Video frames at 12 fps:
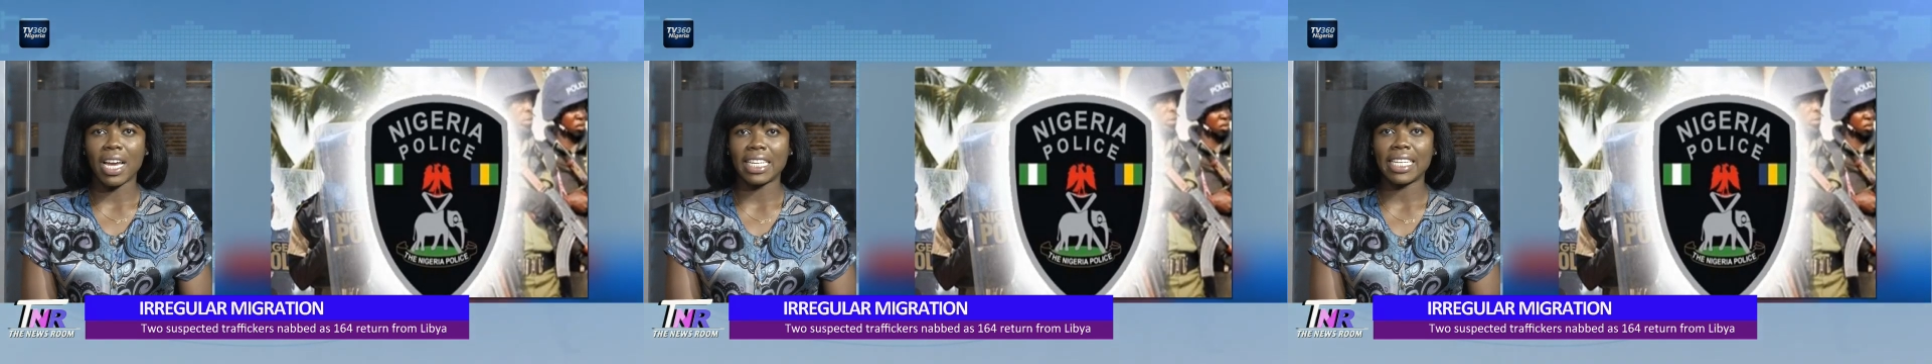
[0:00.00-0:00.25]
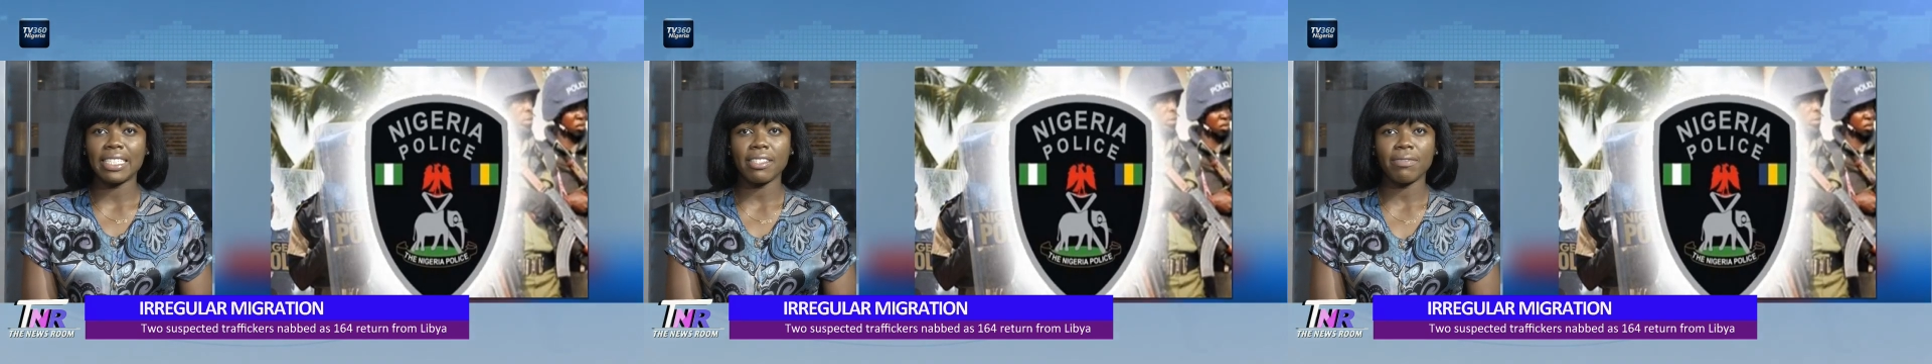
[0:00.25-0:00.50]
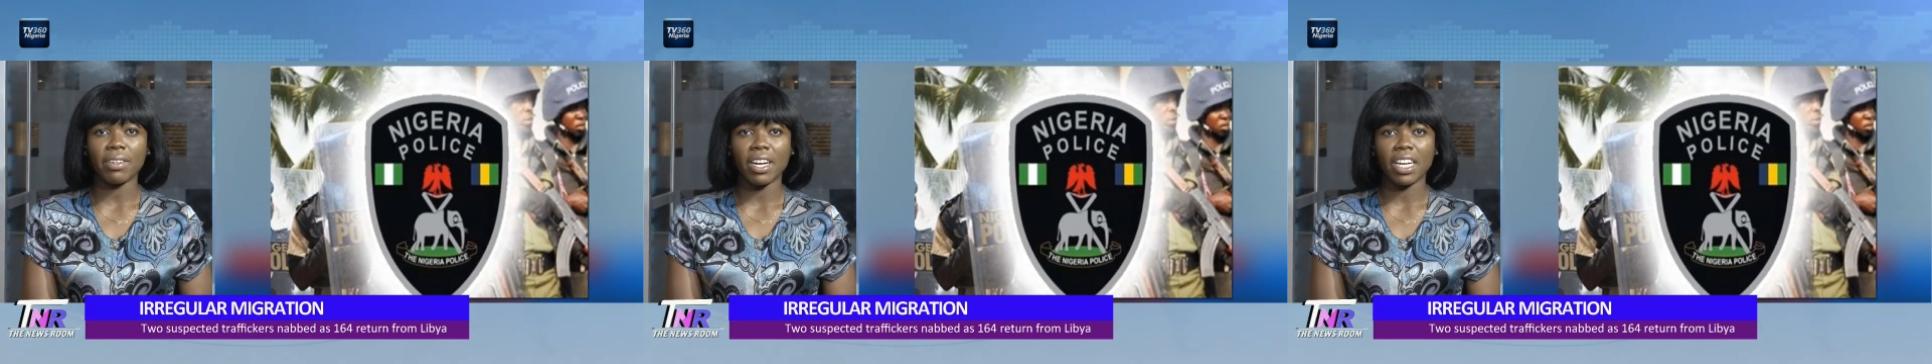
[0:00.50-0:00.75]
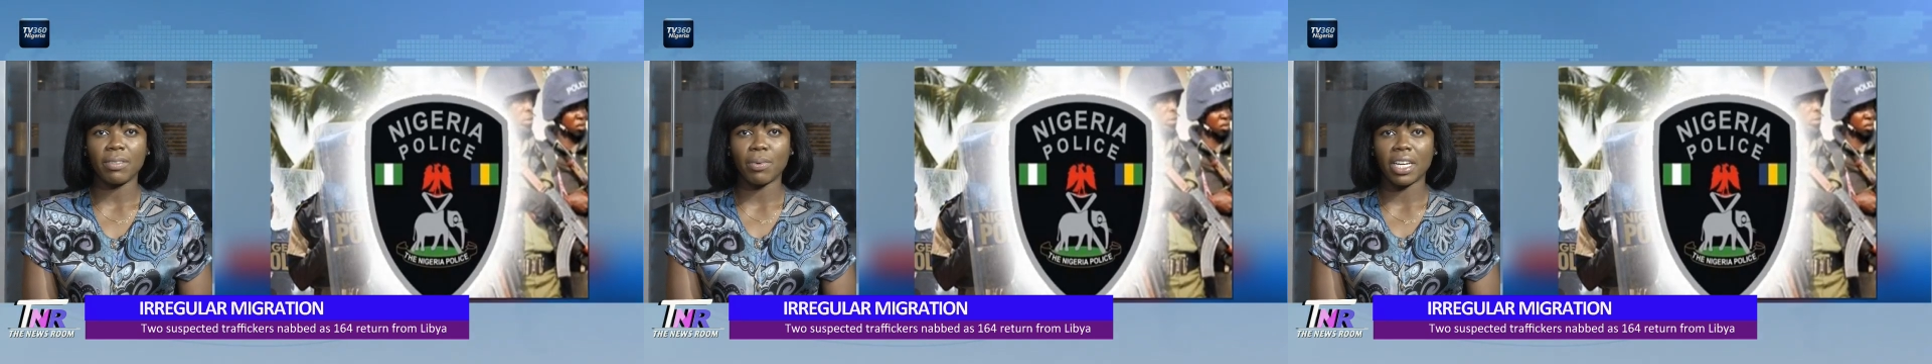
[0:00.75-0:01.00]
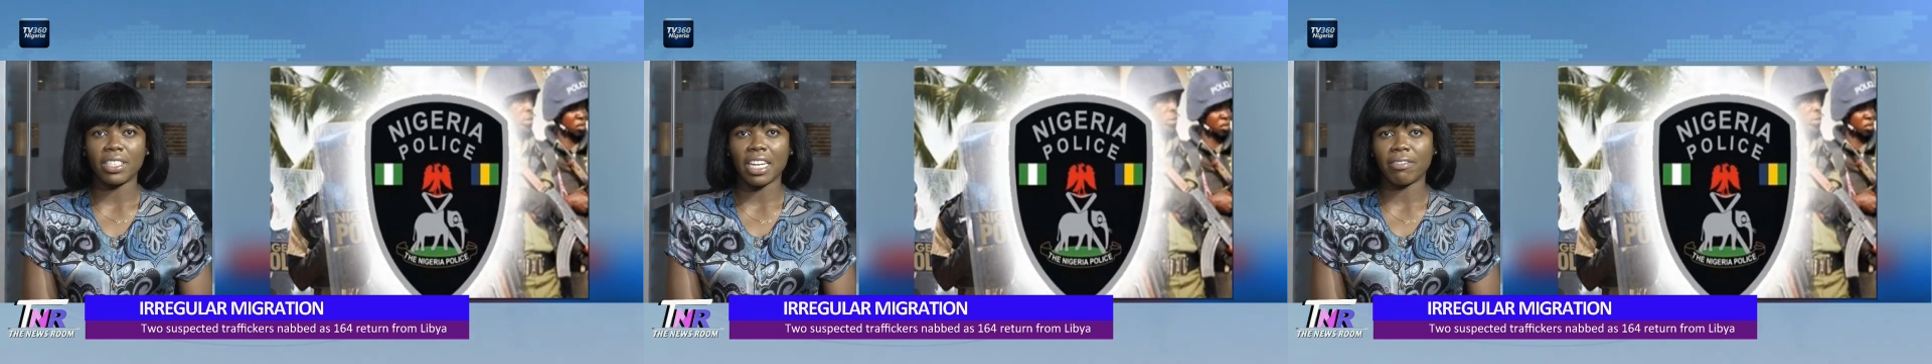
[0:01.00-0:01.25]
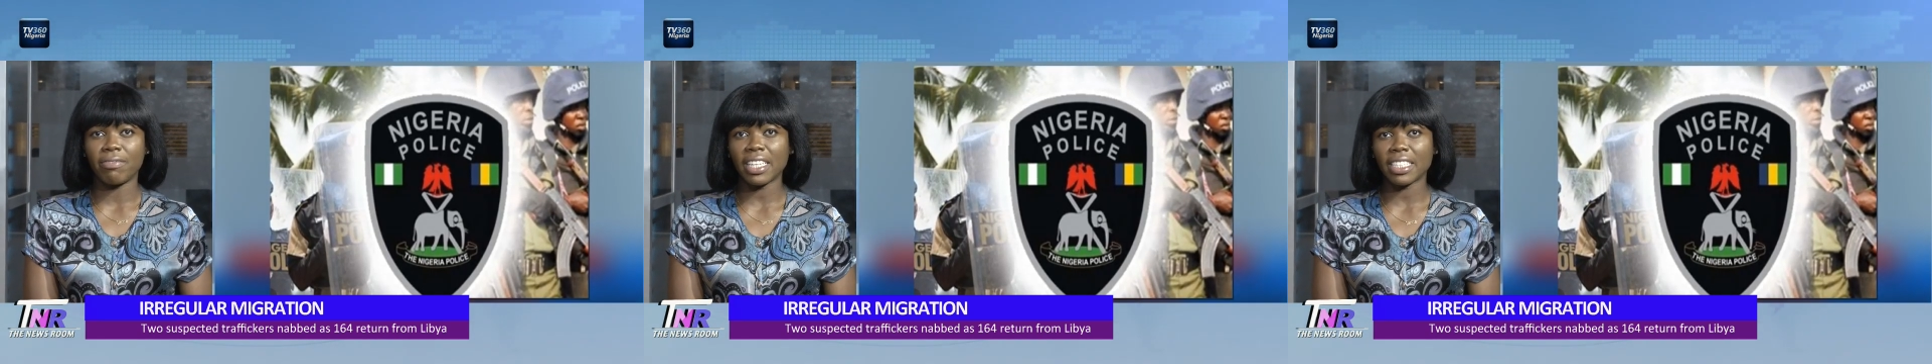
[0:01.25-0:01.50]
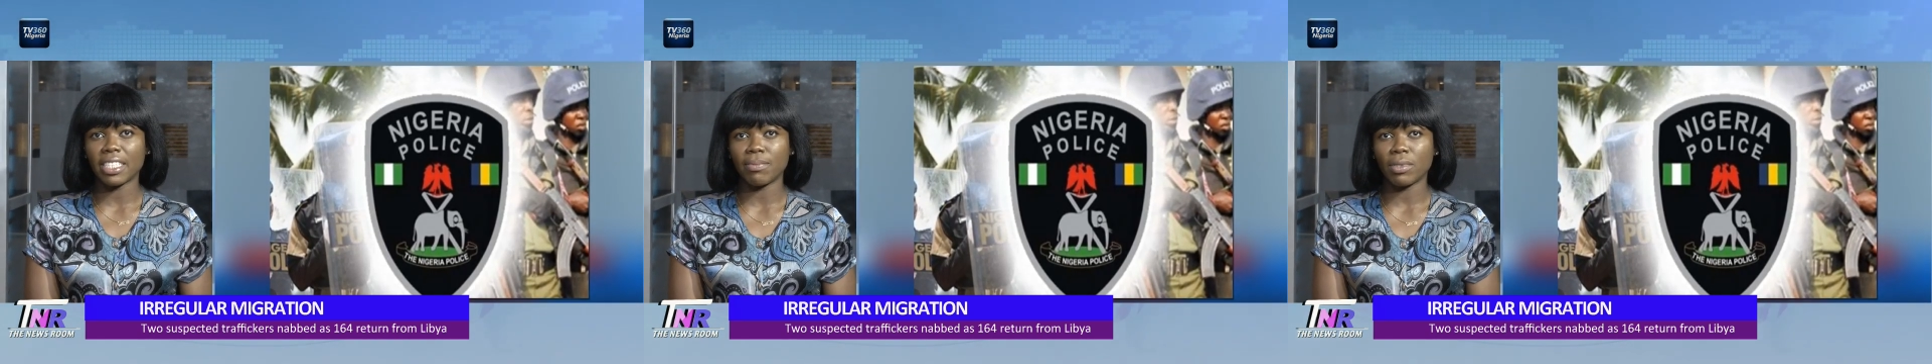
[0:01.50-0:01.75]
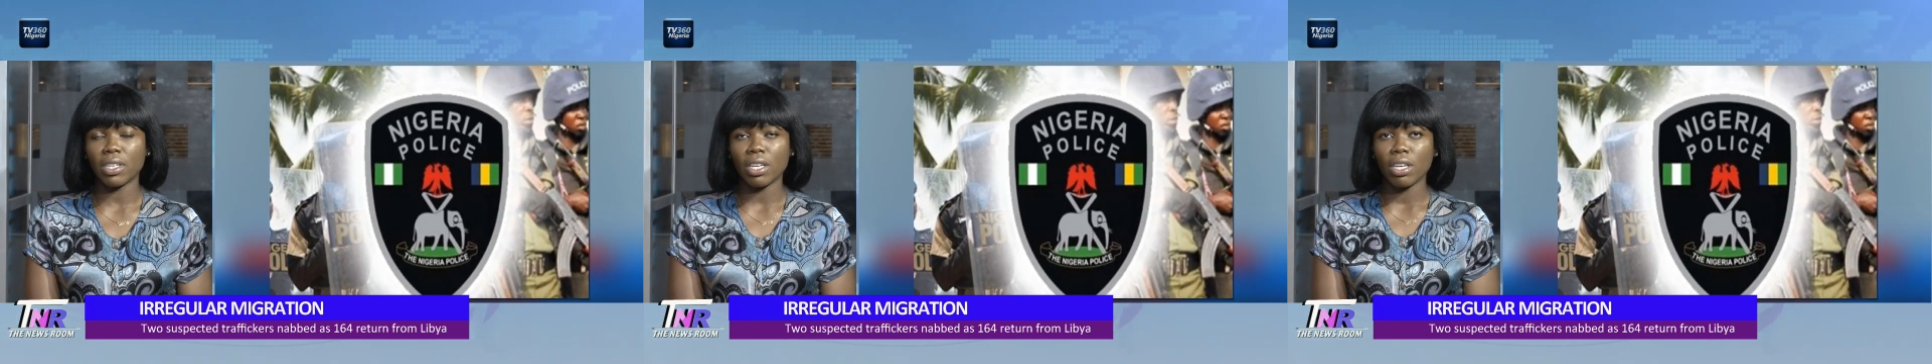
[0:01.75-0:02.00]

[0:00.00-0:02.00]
were identified by their victims